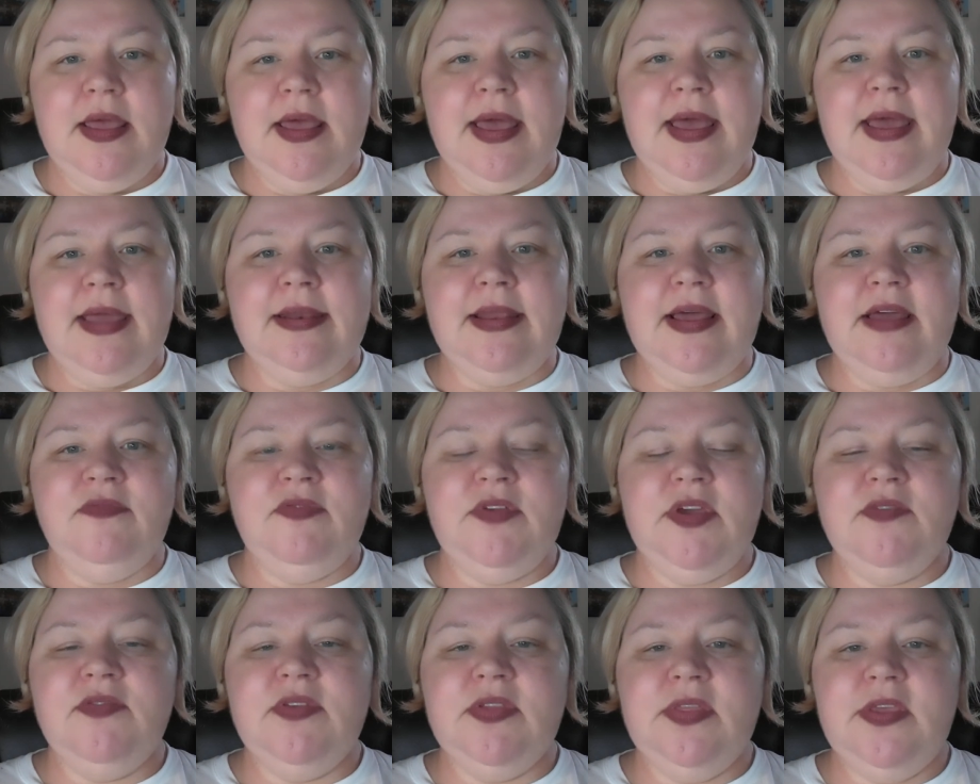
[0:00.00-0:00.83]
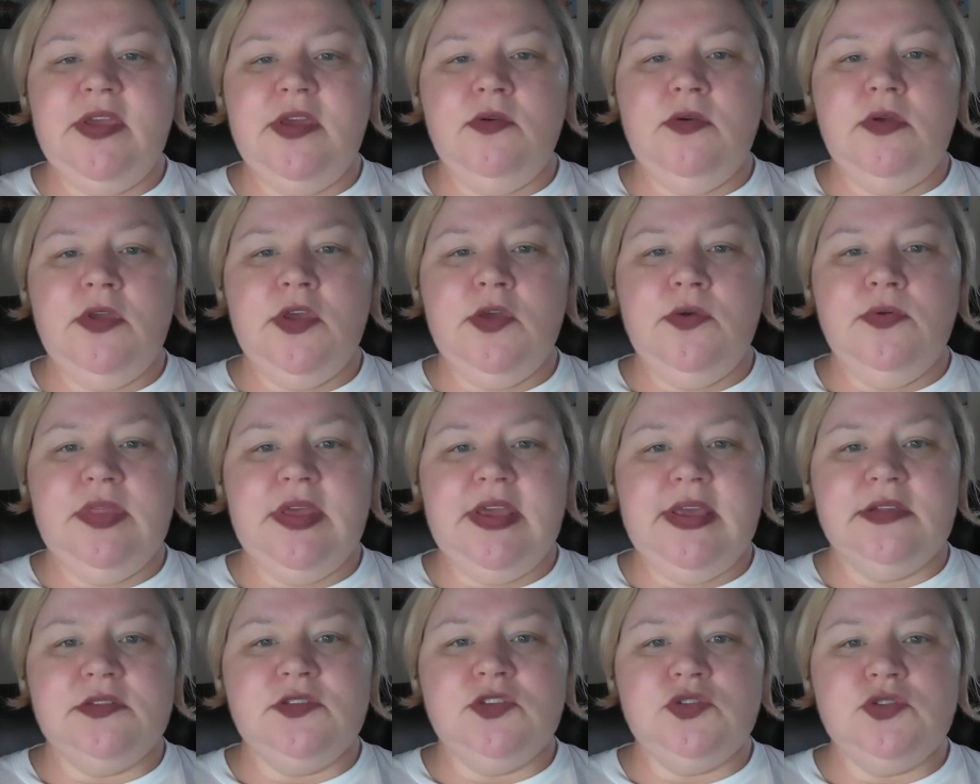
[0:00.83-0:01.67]
And I've given you the
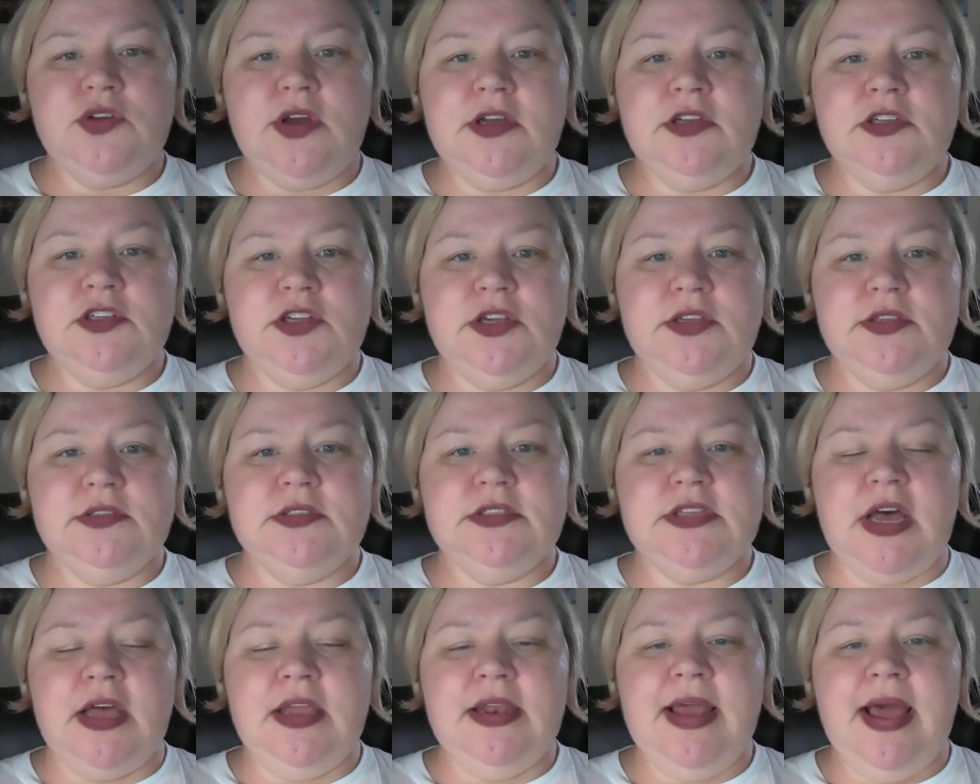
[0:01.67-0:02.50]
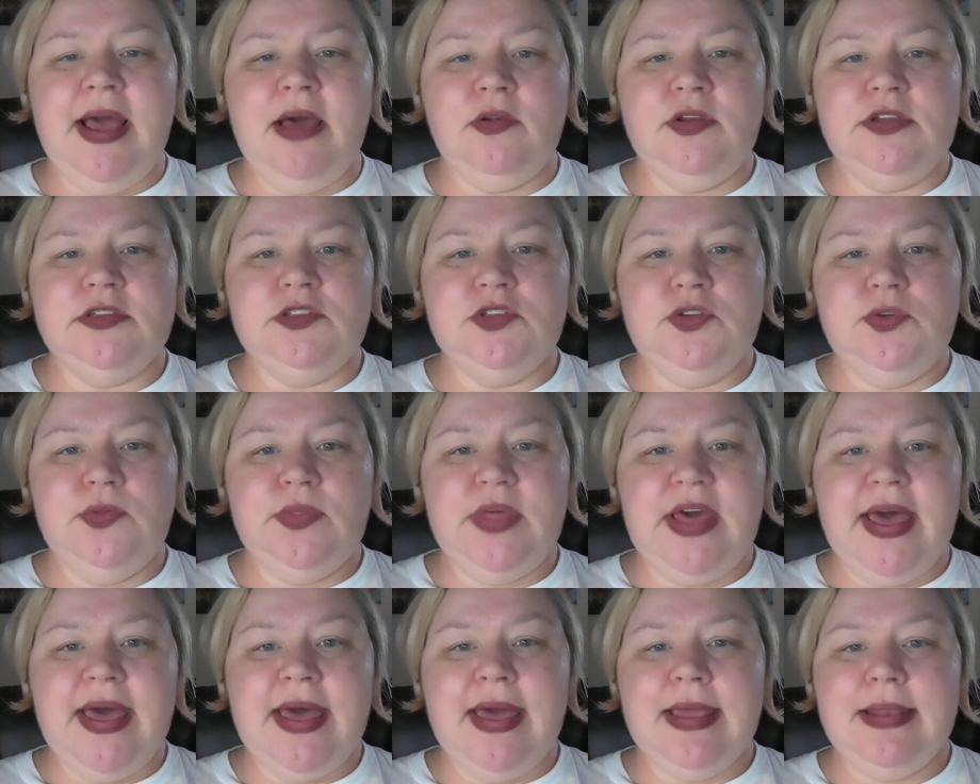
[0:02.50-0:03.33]
instructions on how to do
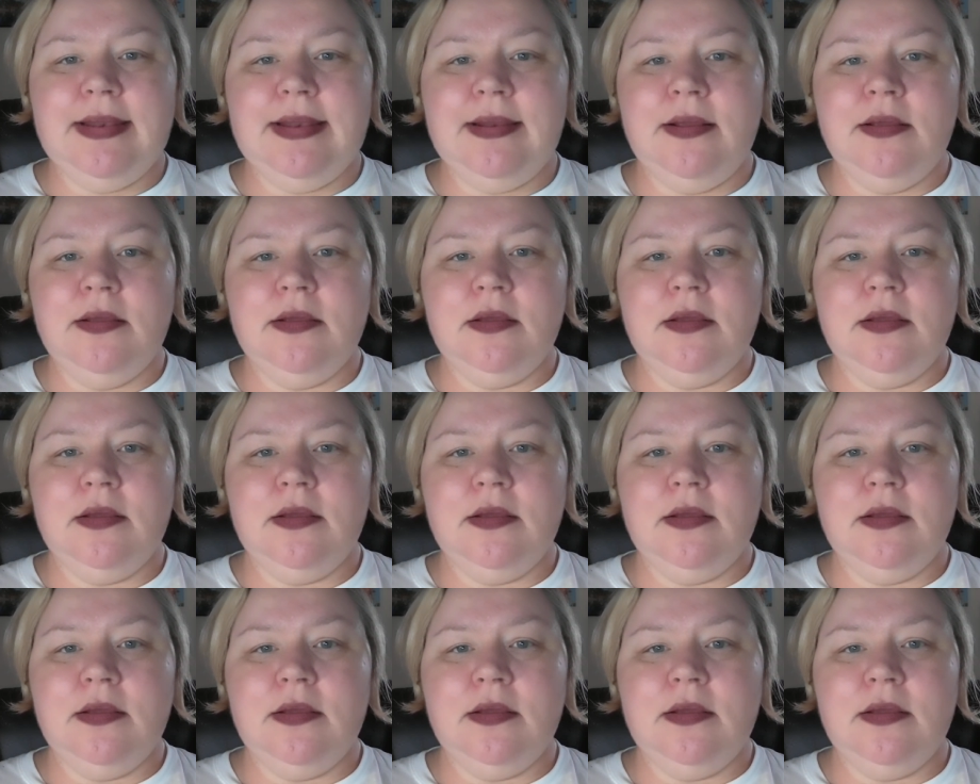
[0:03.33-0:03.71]
that